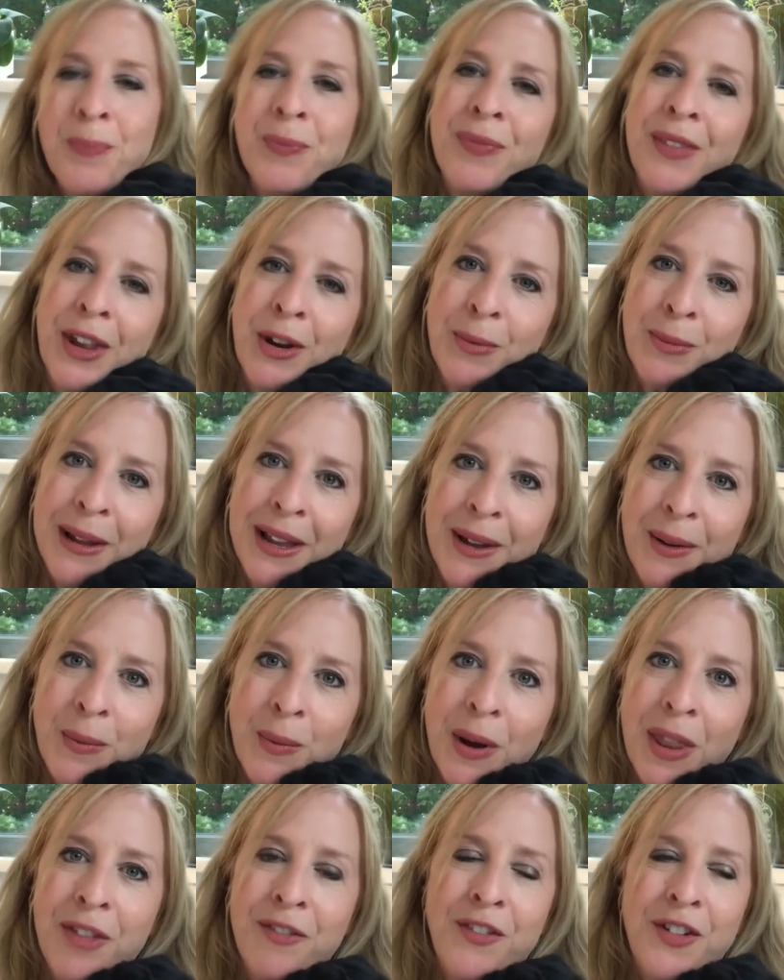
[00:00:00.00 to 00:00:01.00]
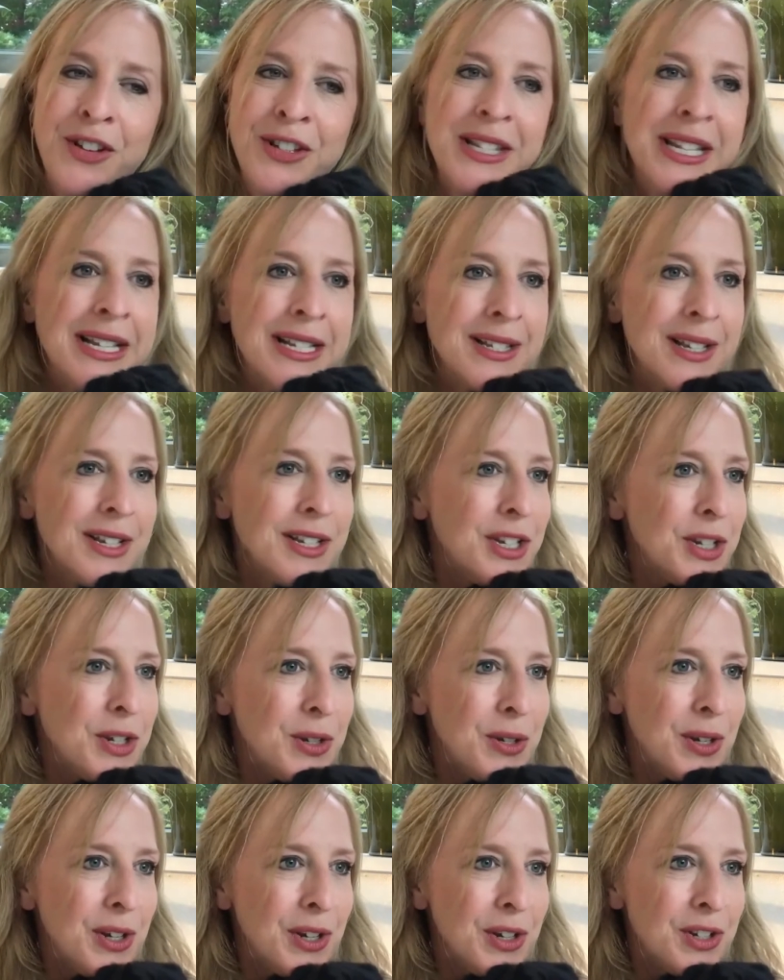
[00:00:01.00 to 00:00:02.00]
that'll be one of the first things I
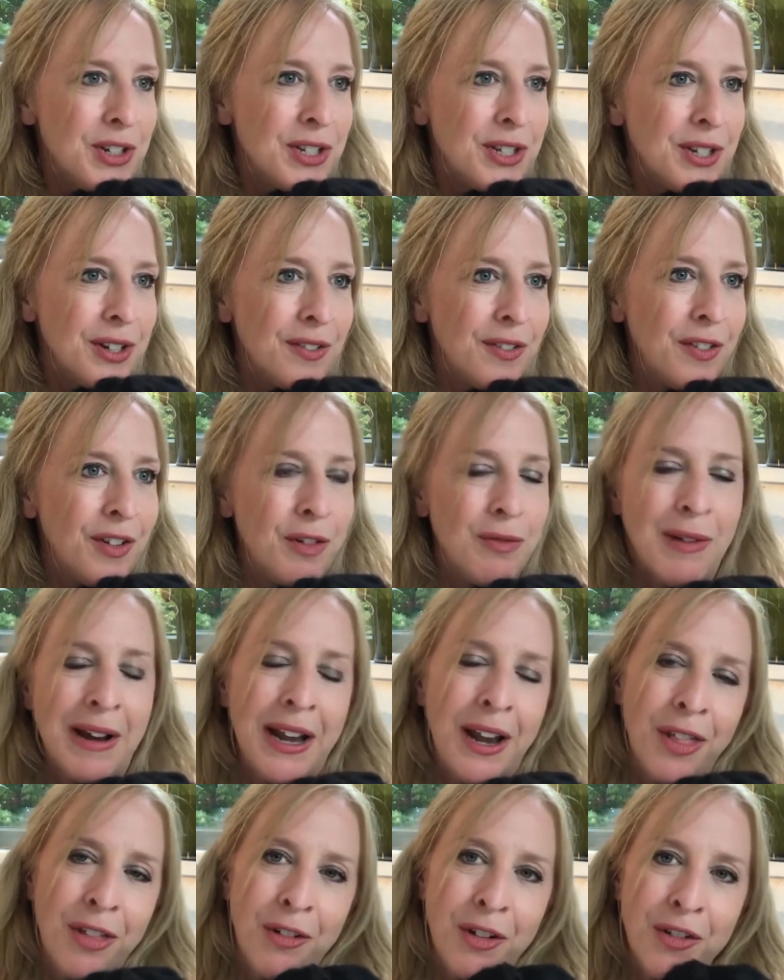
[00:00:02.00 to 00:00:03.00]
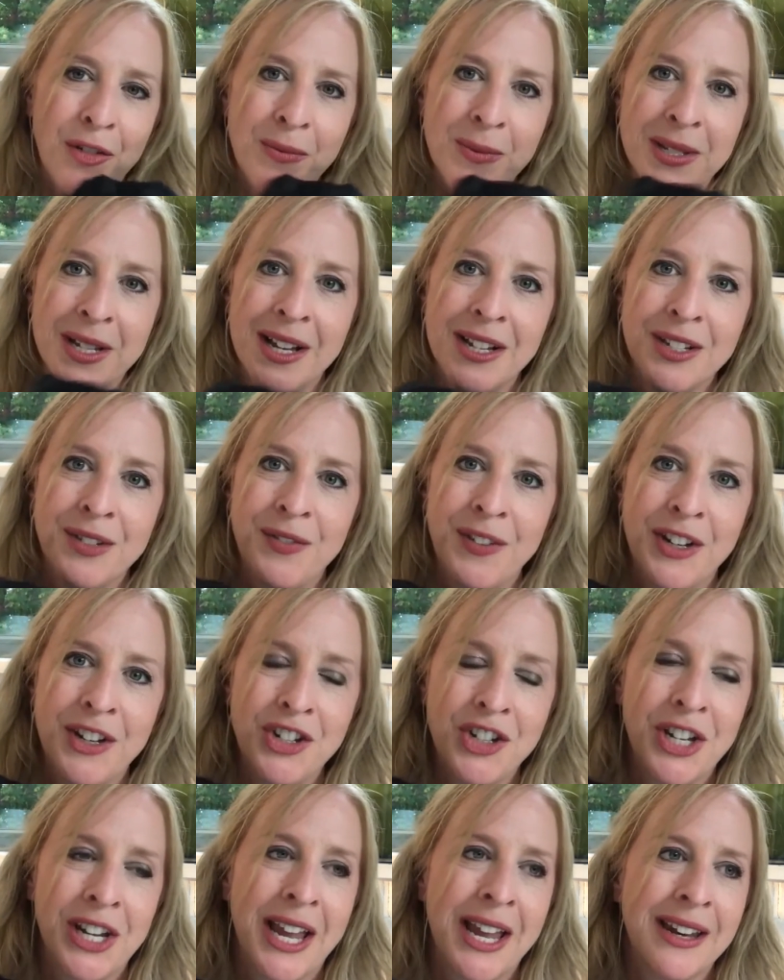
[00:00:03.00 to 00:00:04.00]
do, just sort of read it through from start to
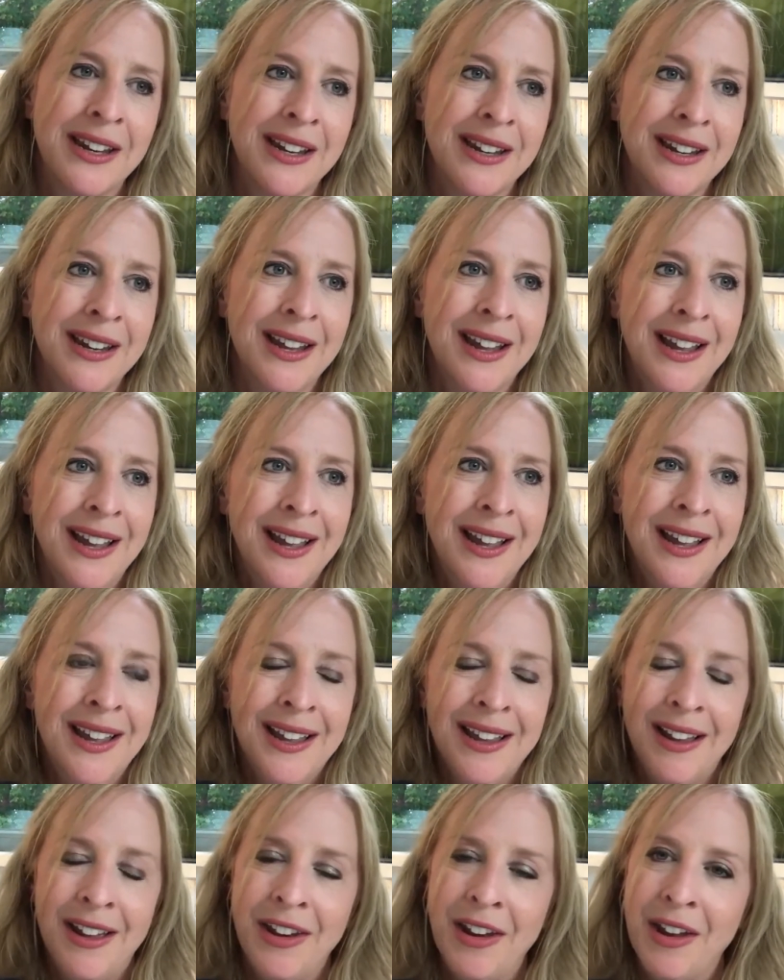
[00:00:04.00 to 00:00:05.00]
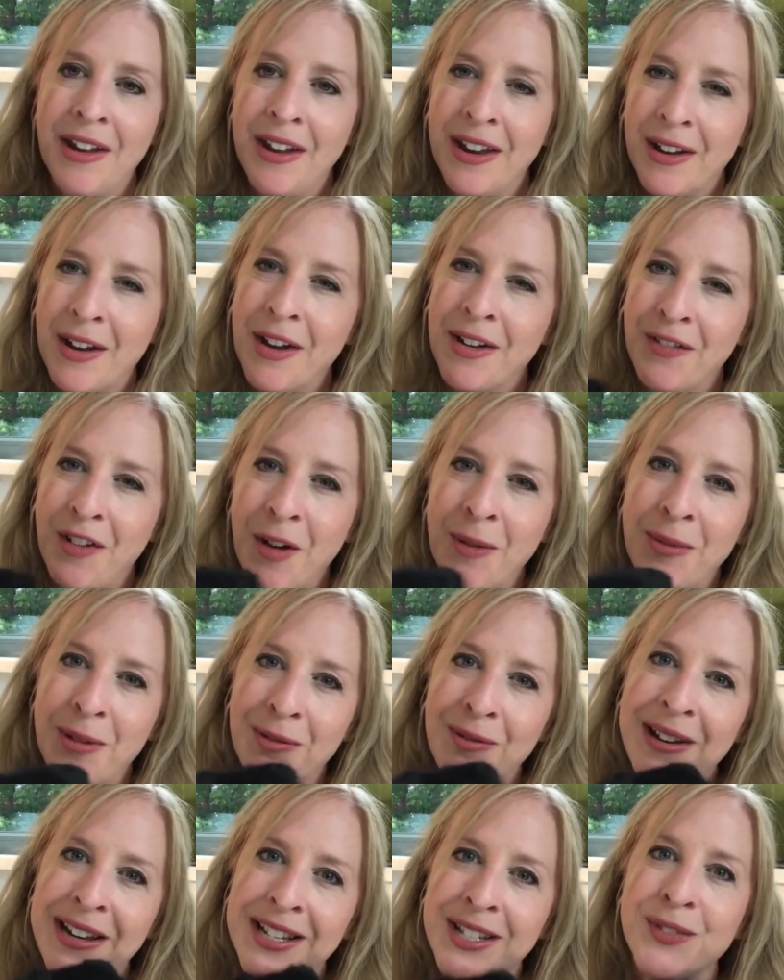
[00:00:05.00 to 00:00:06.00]
finish again. And And I kind of hope
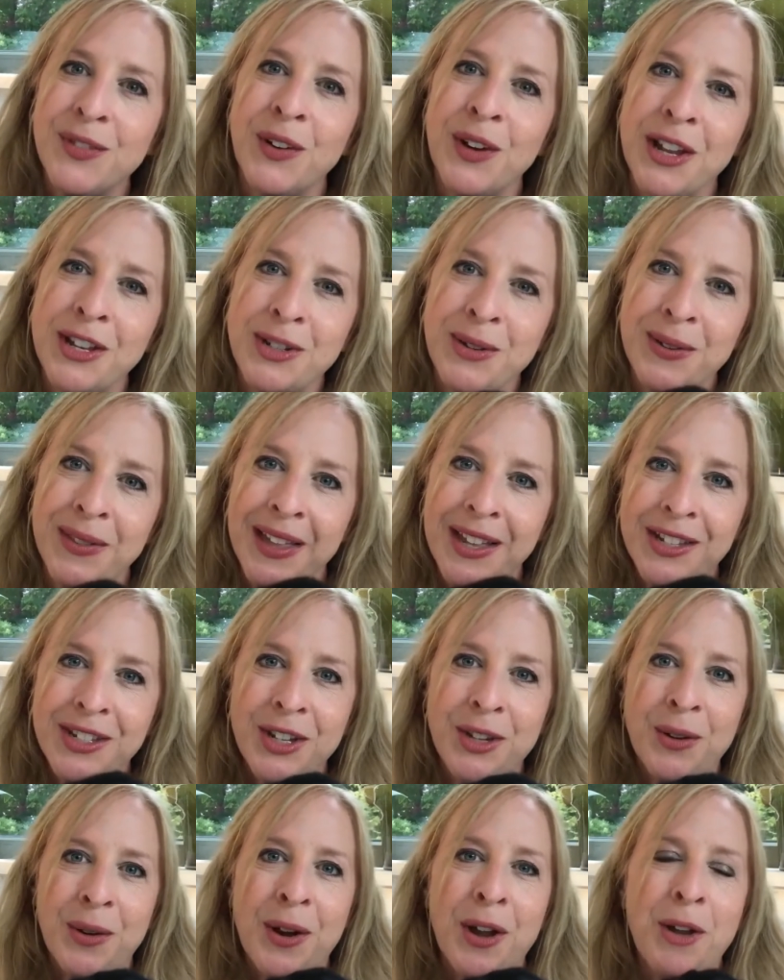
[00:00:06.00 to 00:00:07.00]
that readers feel like doing that too.